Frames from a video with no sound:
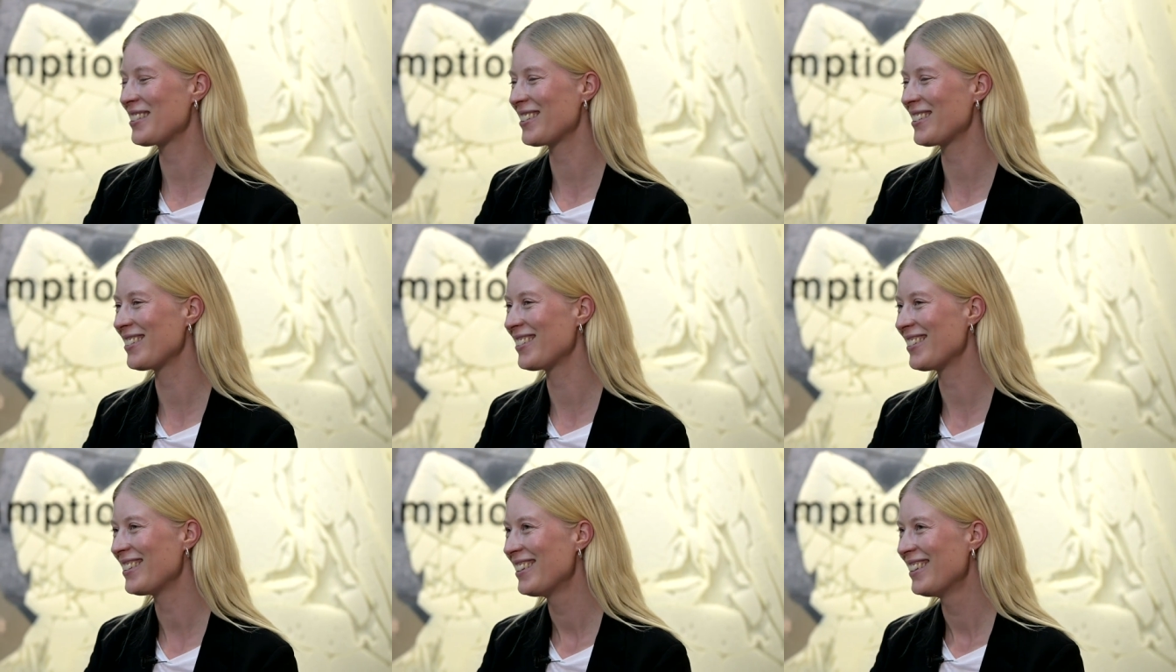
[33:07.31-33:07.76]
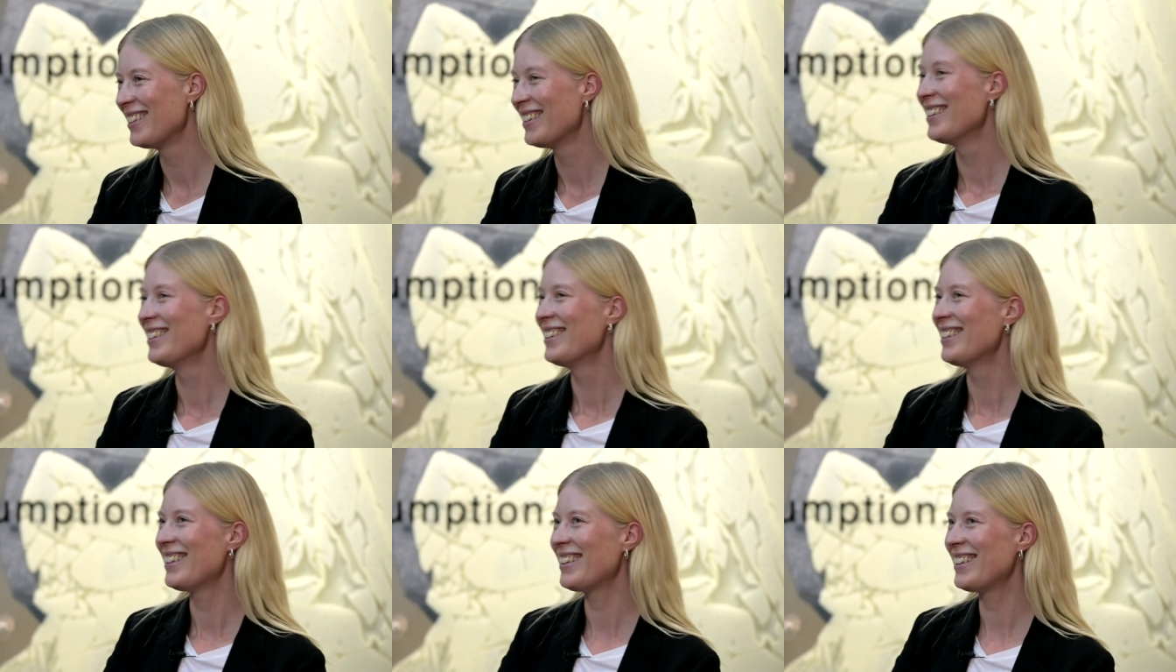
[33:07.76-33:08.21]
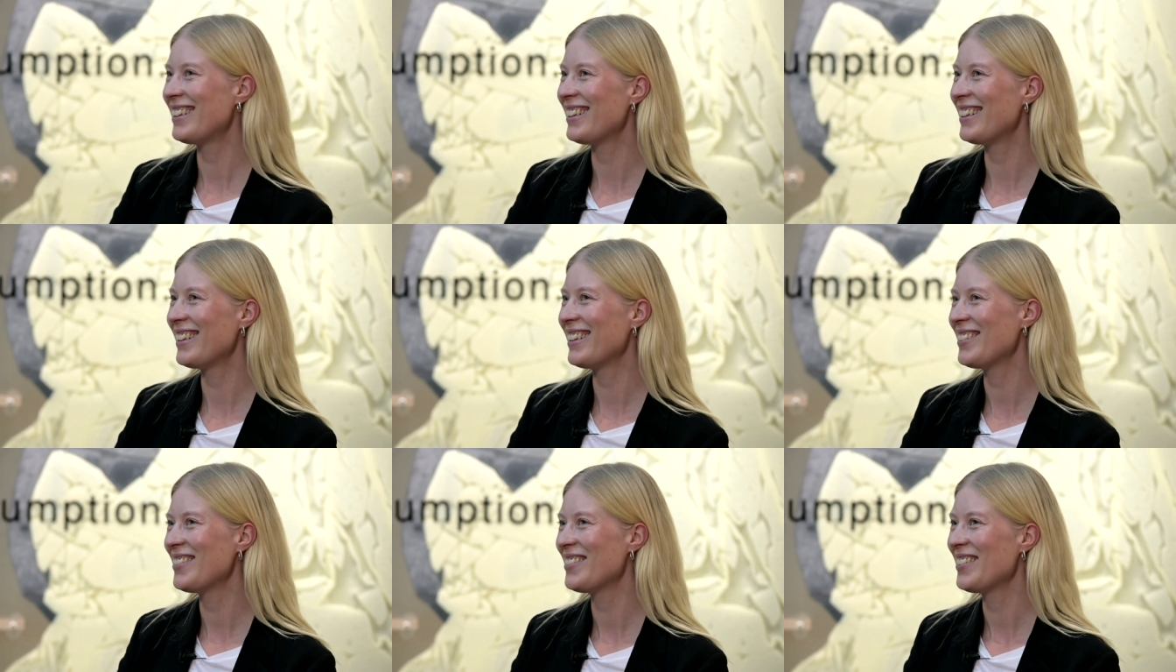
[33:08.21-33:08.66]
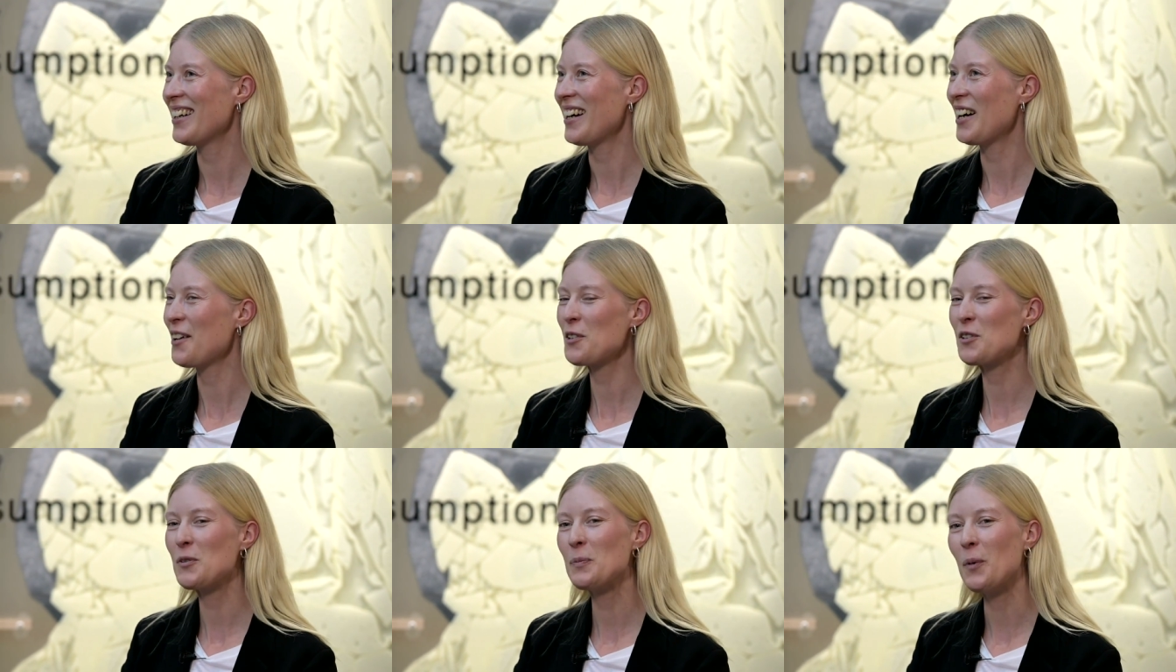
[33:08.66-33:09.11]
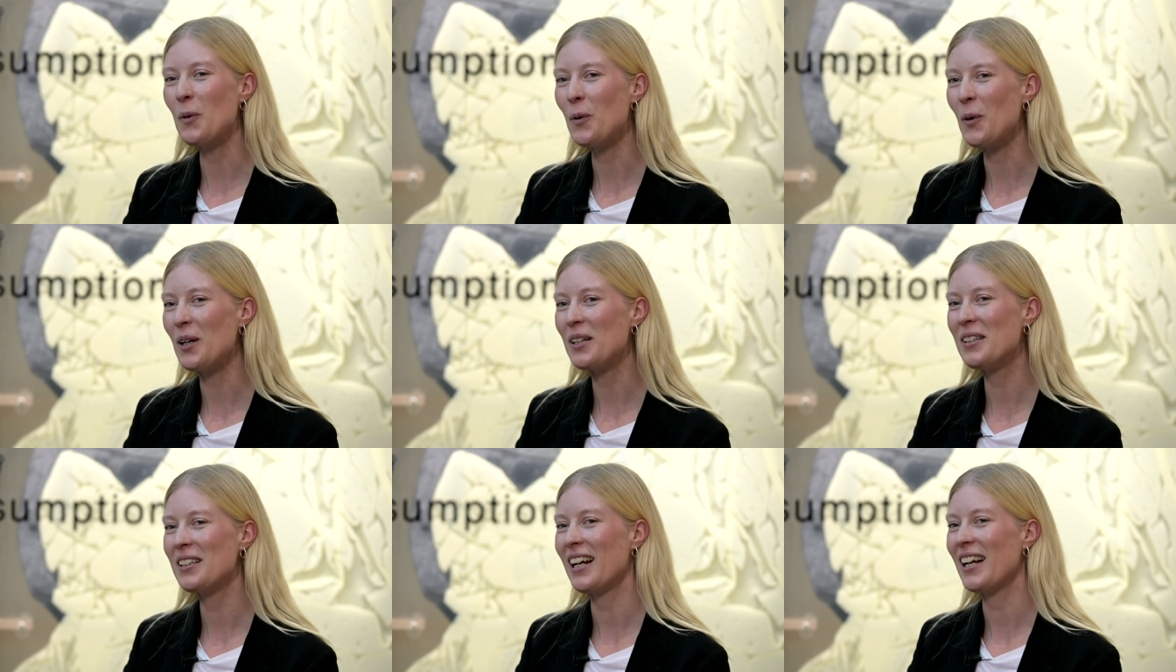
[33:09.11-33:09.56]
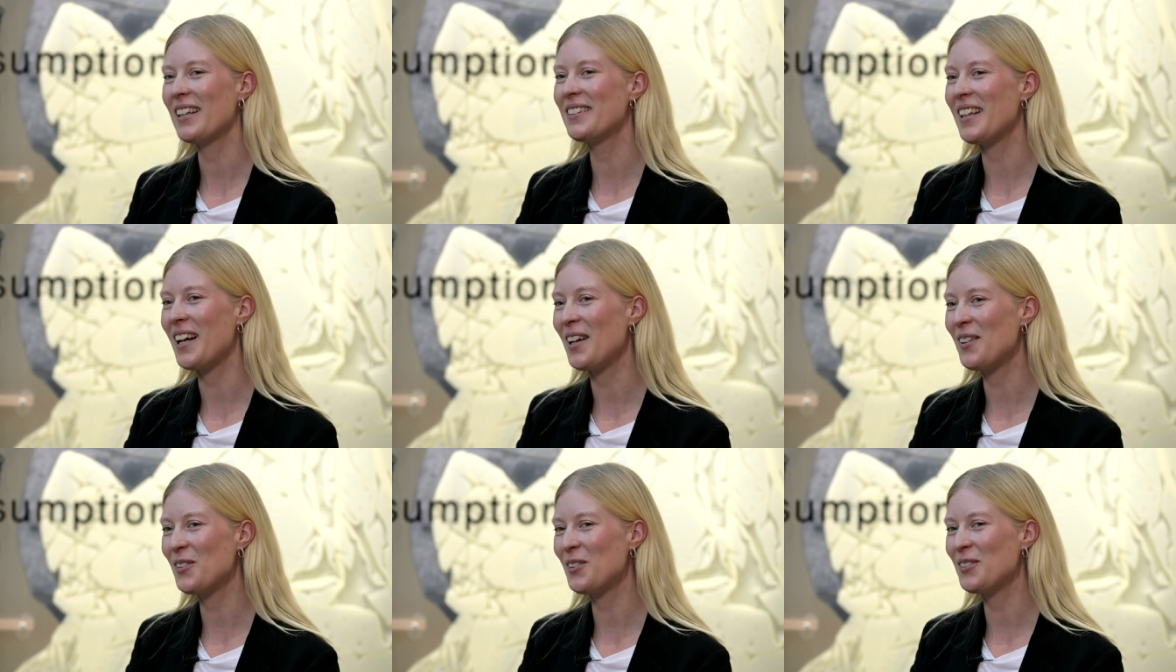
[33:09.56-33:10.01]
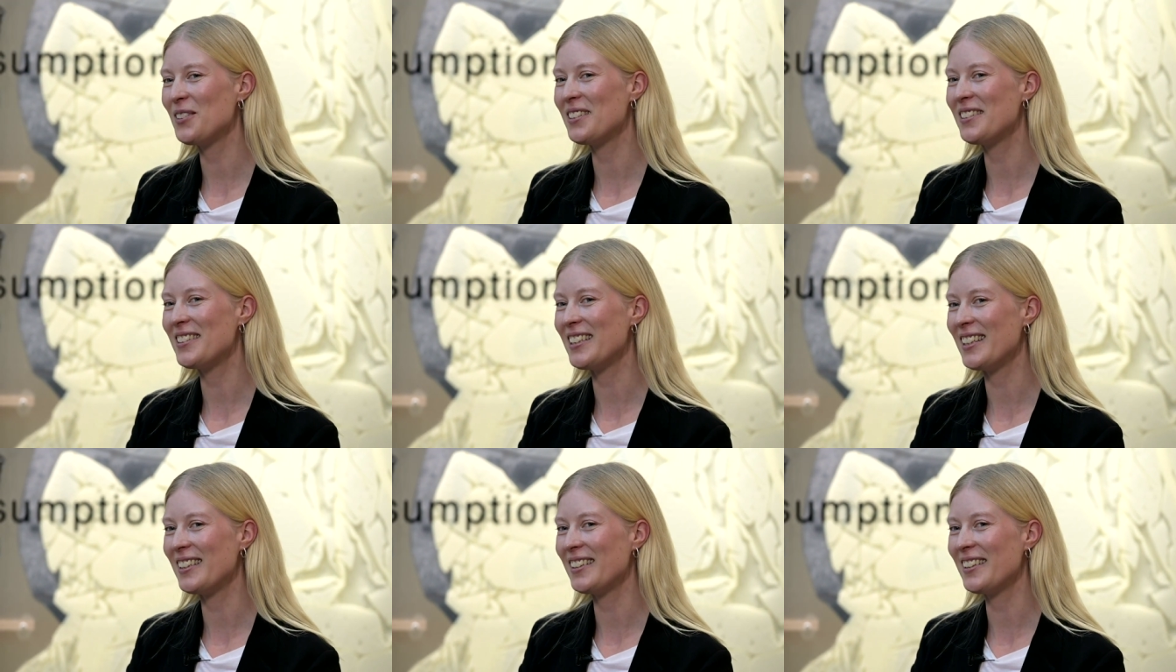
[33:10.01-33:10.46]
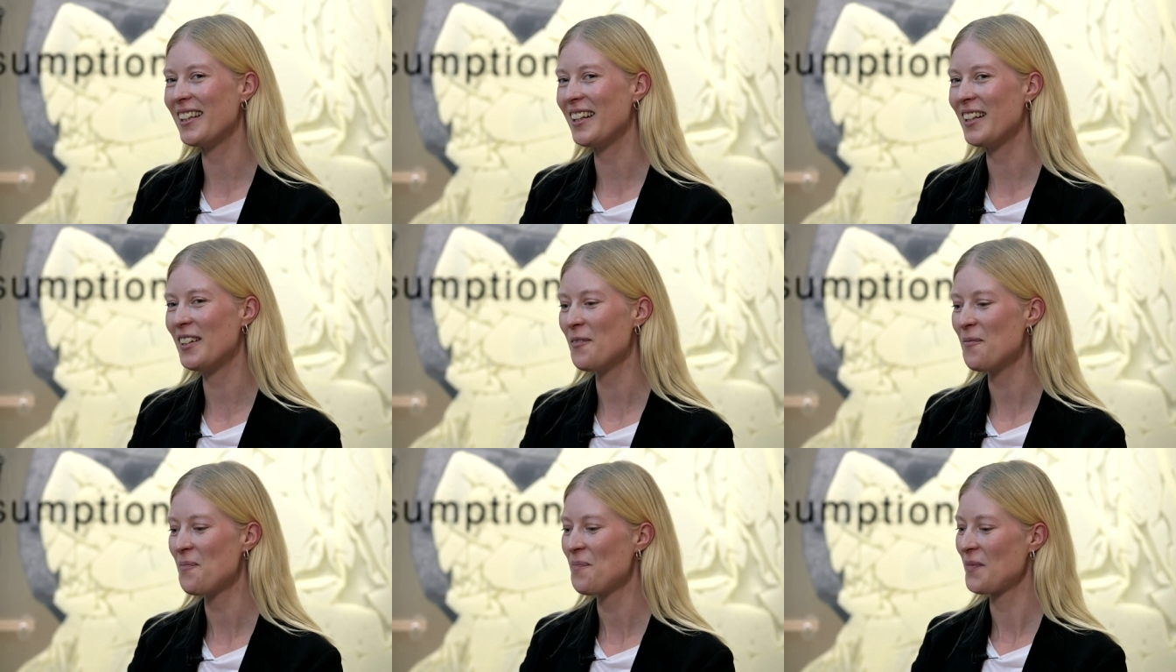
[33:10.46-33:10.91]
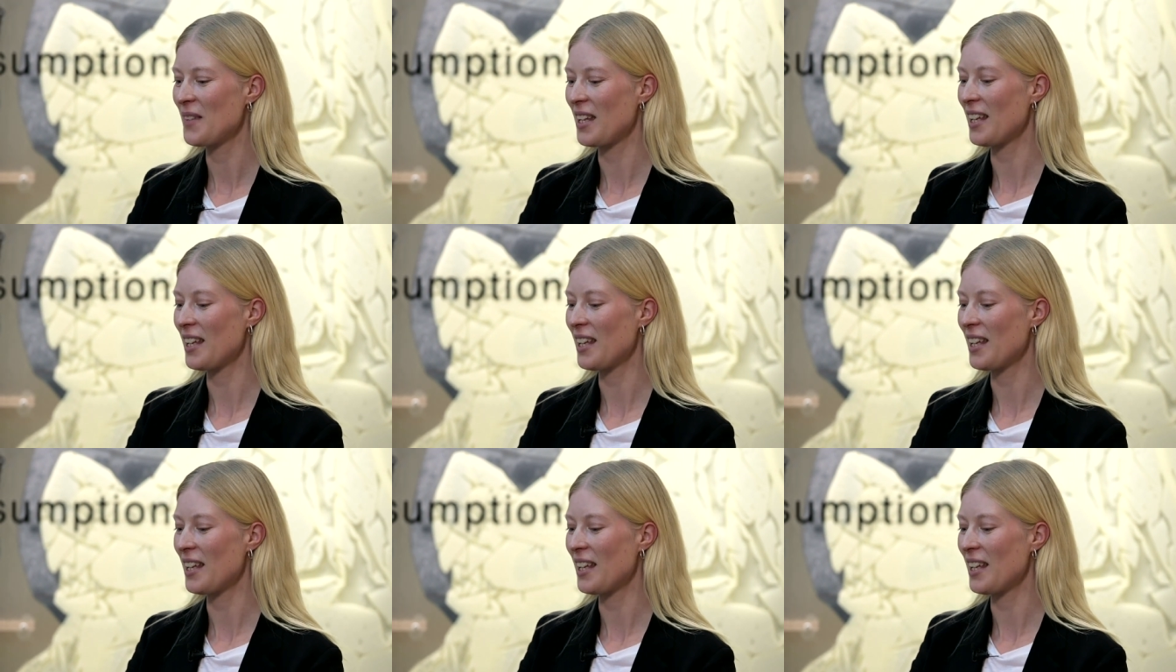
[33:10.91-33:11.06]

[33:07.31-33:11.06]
So uh, I was bored. I downloaded Tinder.